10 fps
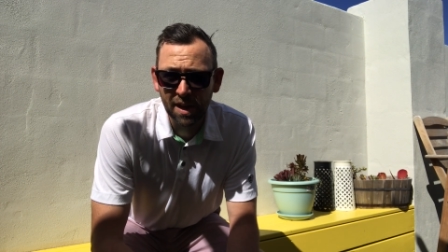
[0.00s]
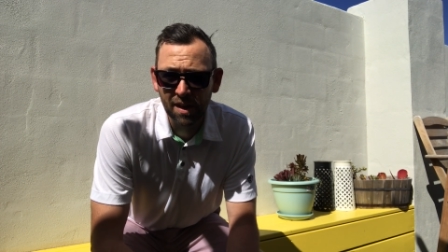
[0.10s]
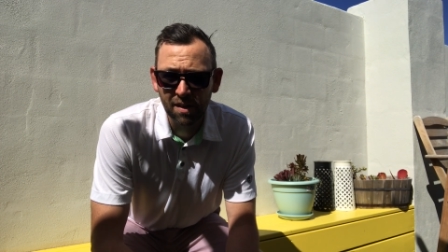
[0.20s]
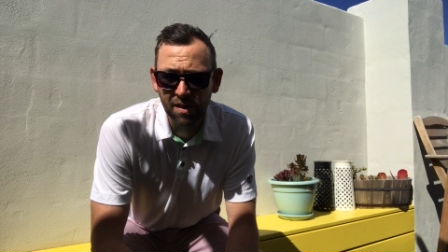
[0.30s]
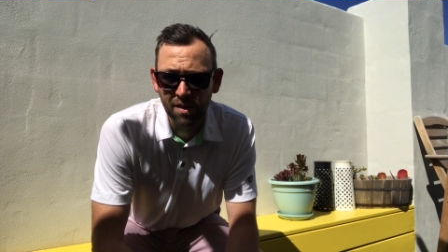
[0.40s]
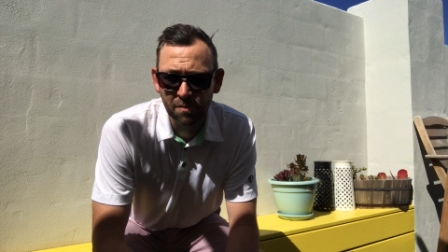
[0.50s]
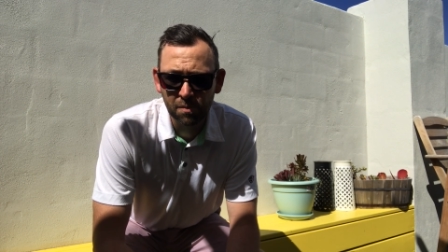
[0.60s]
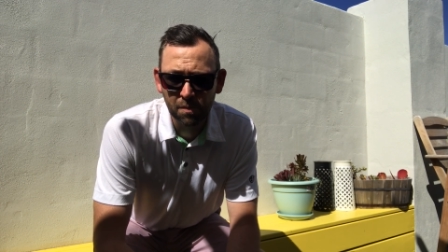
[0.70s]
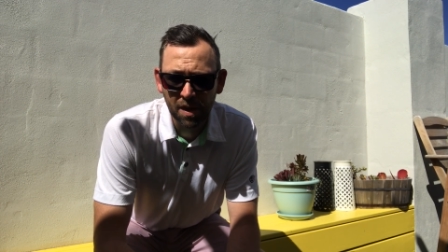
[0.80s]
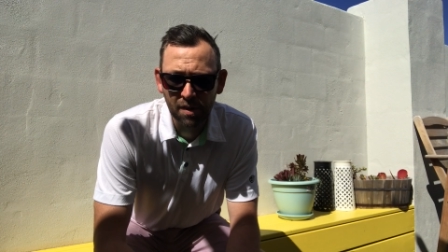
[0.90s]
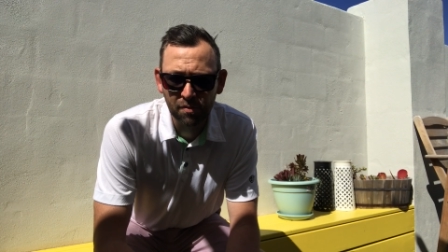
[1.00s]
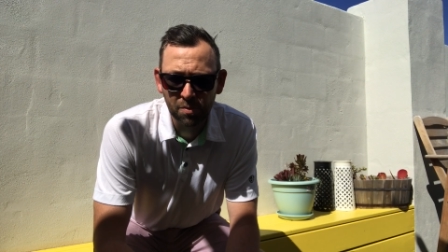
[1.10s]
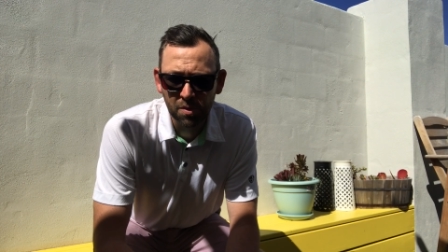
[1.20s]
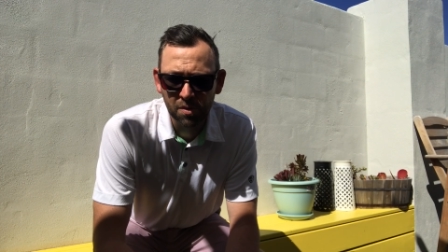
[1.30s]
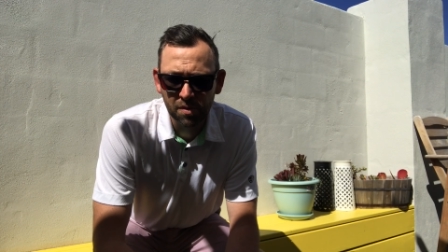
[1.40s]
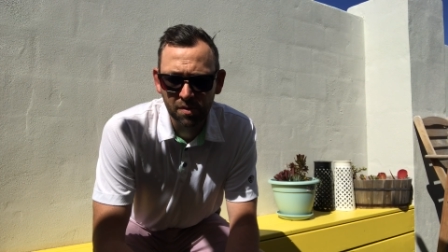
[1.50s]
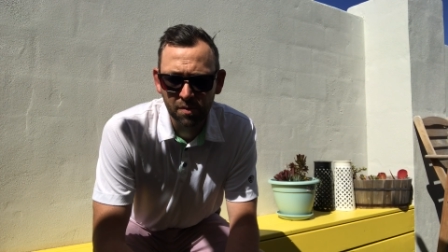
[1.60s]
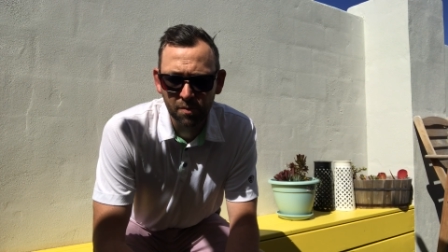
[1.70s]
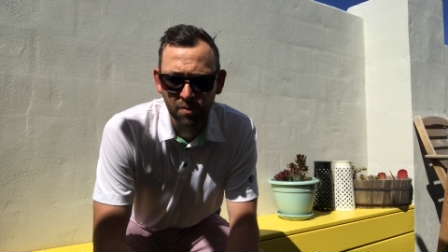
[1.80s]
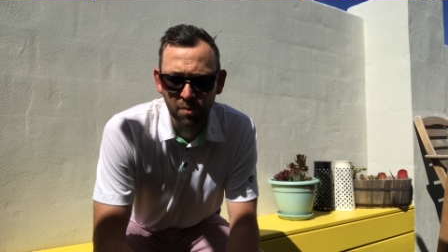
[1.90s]
out um, out from the
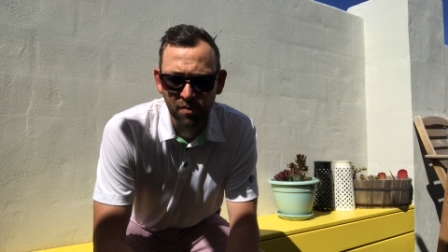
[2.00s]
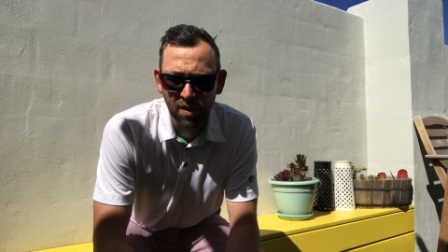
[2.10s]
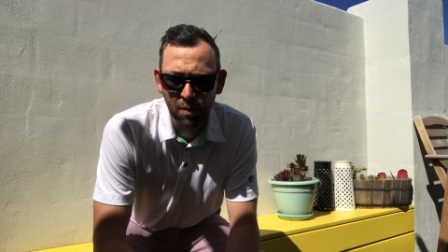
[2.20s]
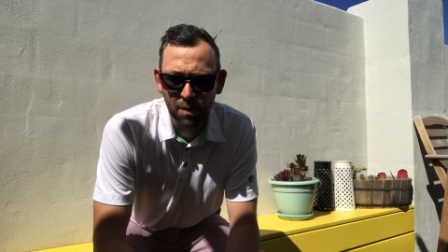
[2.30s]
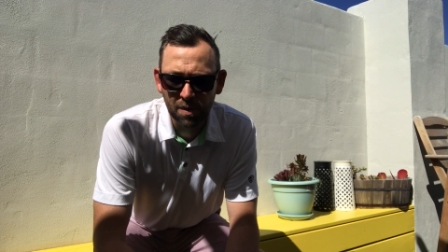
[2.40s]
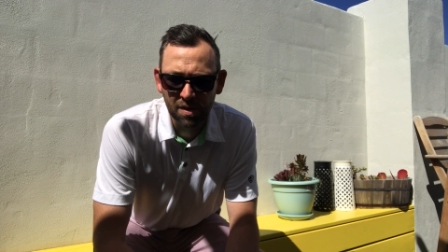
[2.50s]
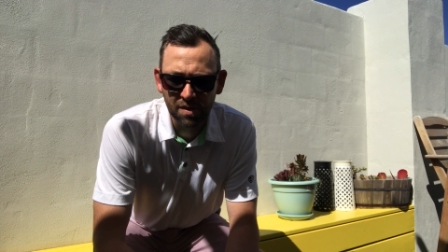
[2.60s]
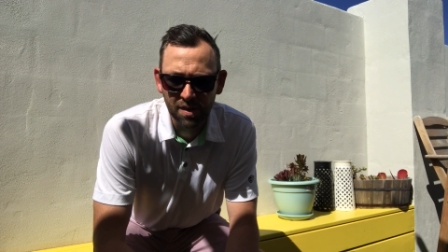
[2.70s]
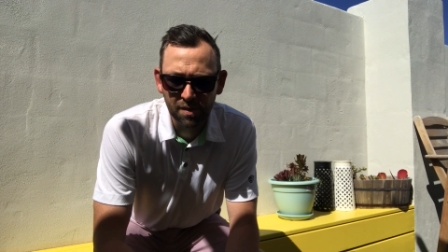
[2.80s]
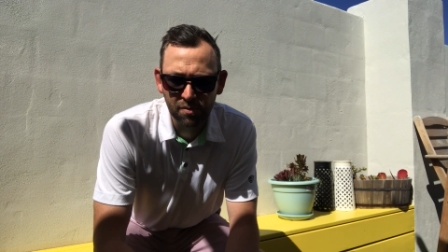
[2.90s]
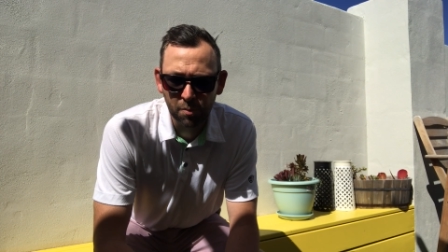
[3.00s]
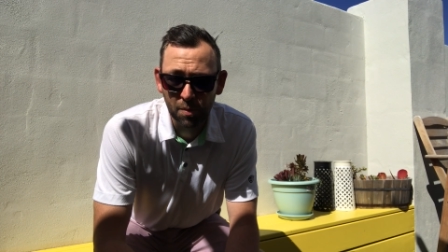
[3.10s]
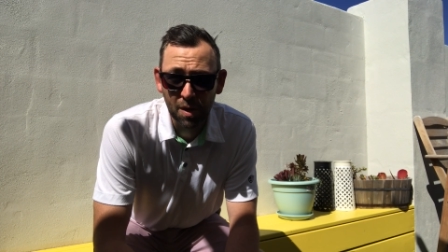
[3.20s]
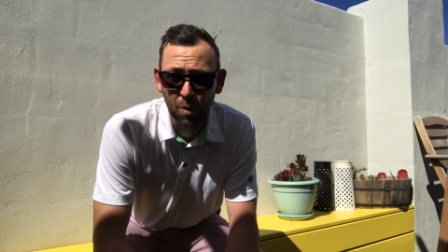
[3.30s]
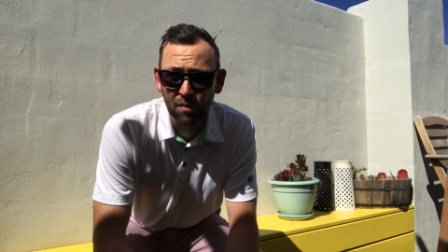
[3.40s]
from the fairway bunker there from about